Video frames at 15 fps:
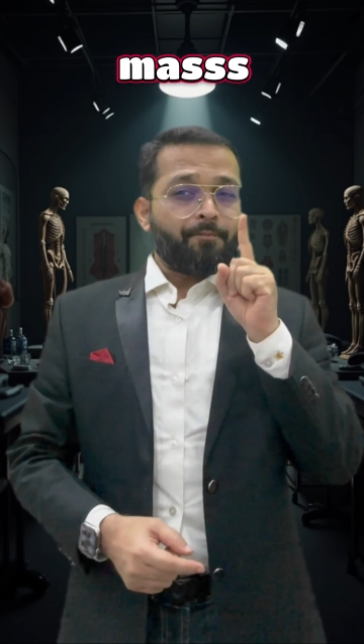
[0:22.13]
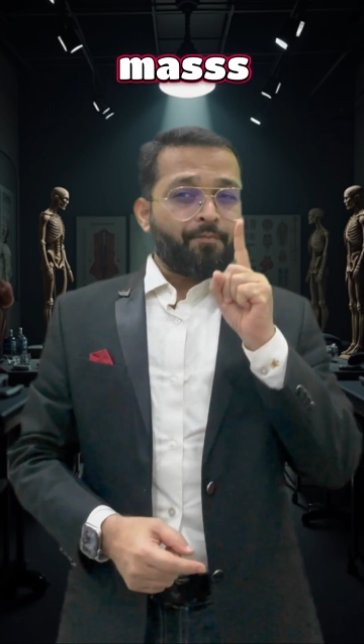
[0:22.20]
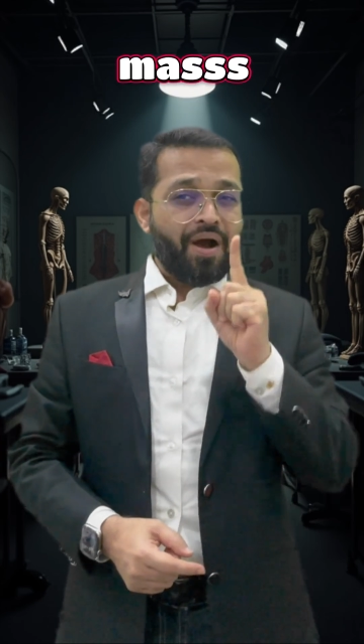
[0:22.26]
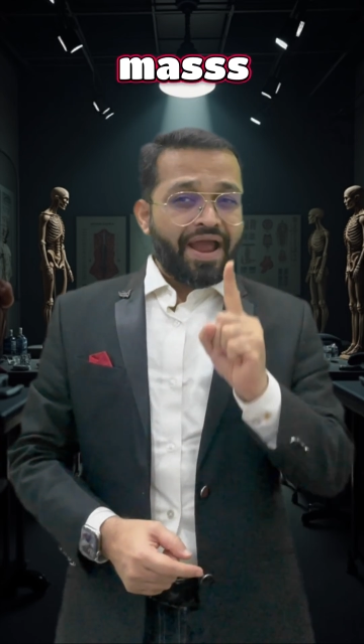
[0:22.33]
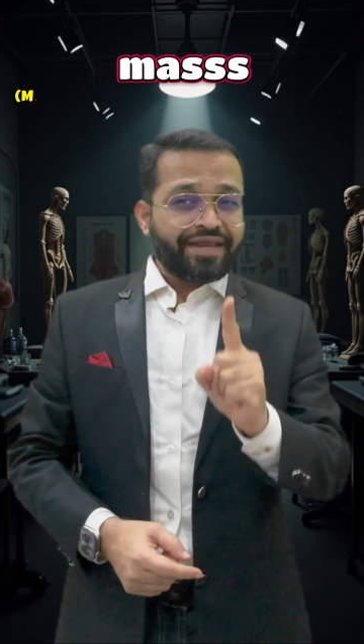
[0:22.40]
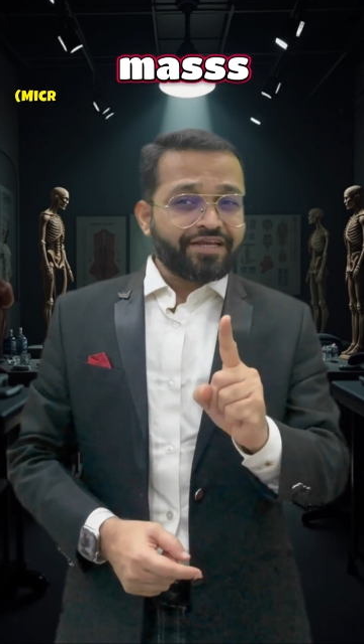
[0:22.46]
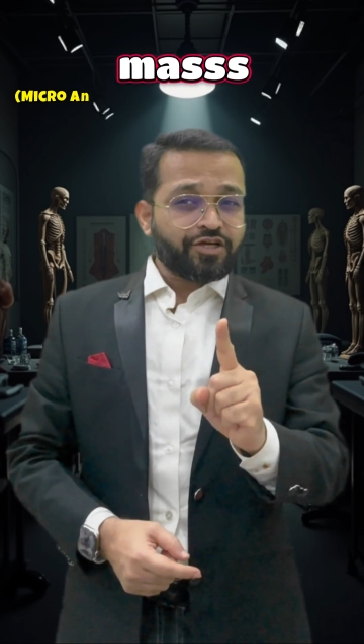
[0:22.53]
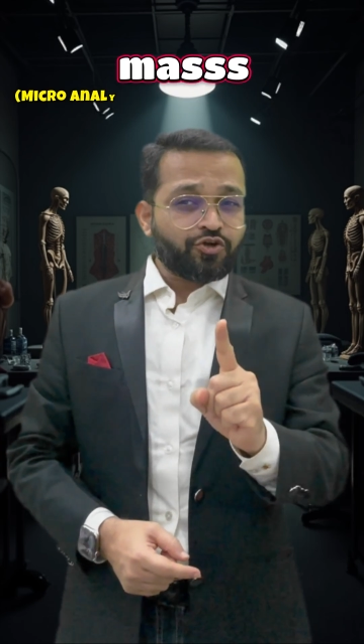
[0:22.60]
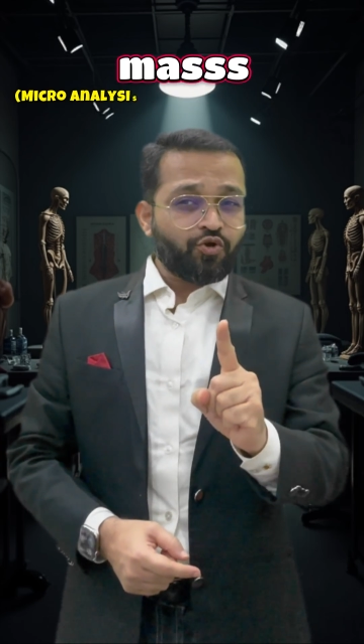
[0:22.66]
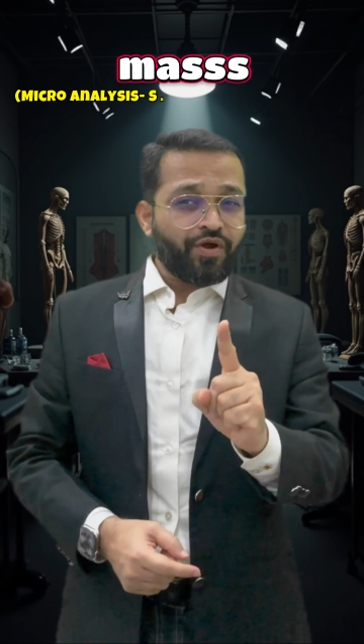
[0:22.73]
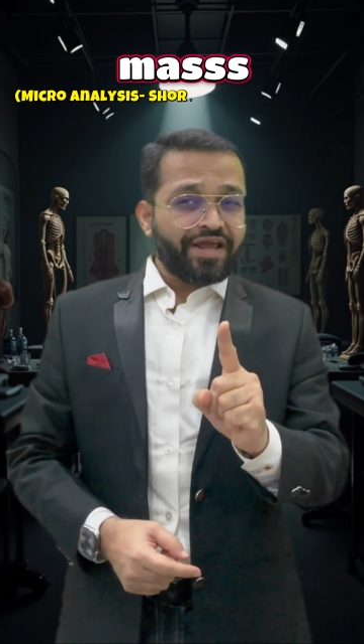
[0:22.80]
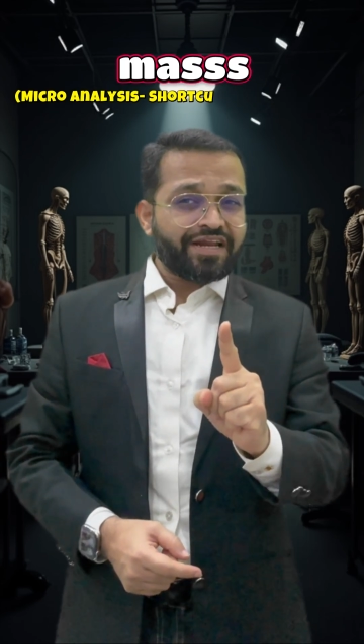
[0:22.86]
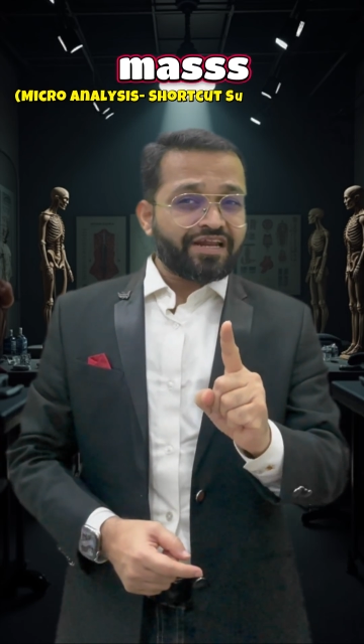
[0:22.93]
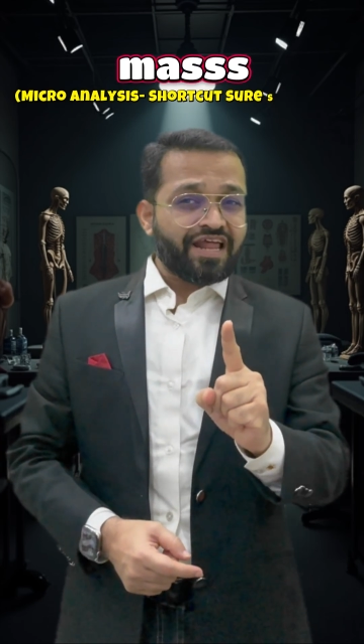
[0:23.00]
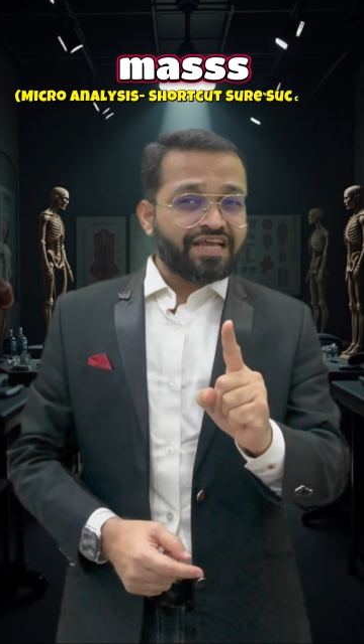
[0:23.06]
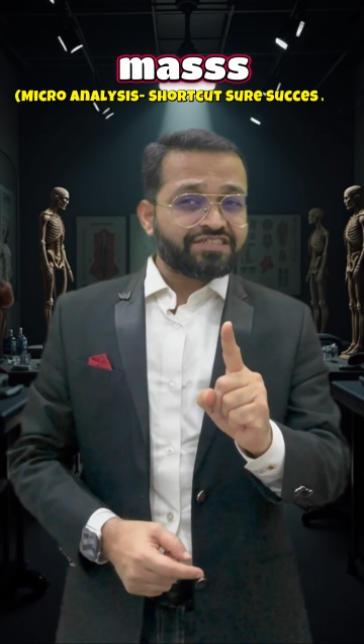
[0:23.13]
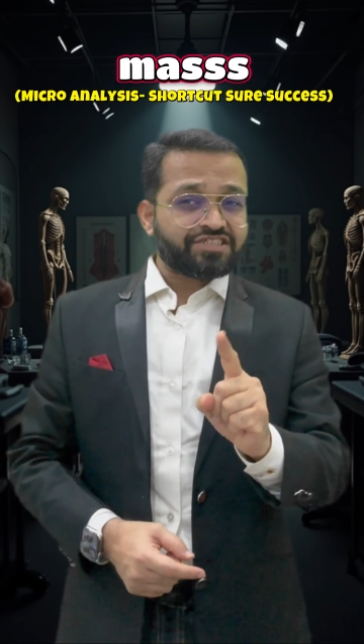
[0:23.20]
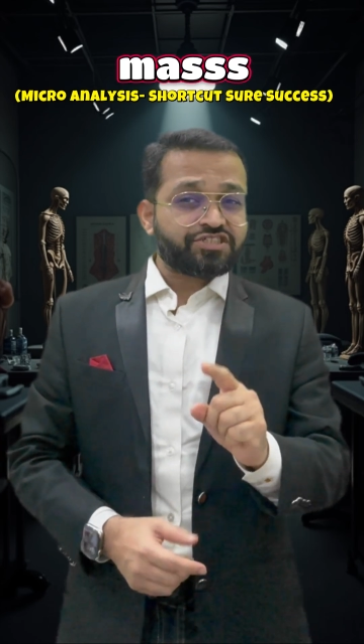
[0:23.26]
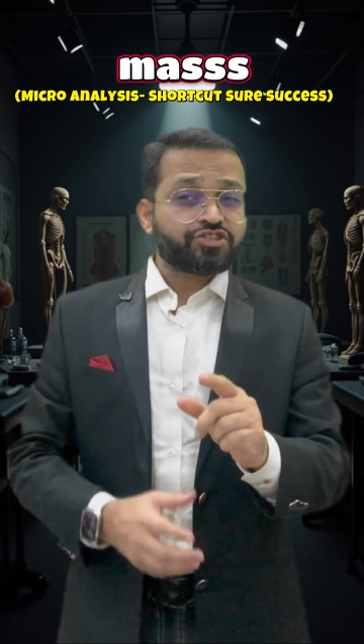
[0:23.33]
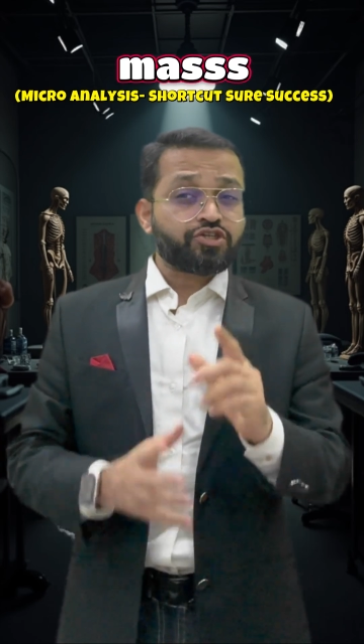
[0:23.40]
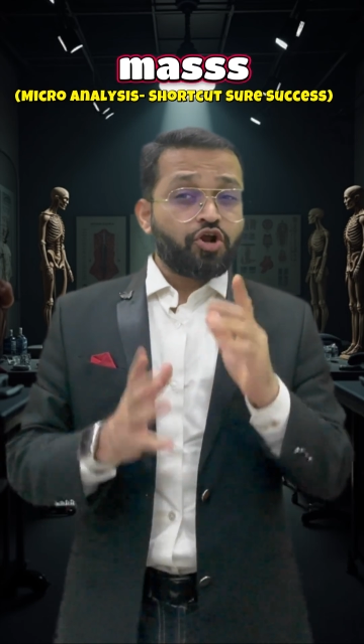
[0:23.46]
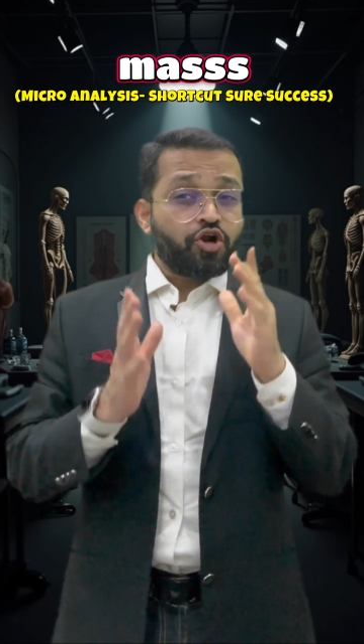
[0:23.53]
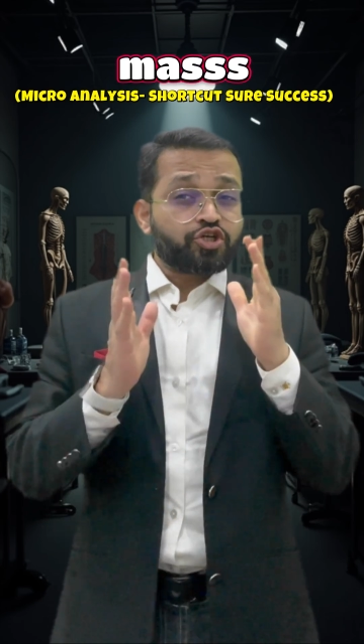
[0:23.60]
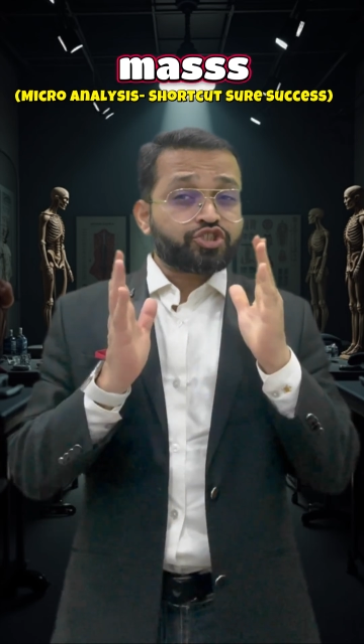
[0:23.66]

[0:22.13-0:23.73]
microanalysis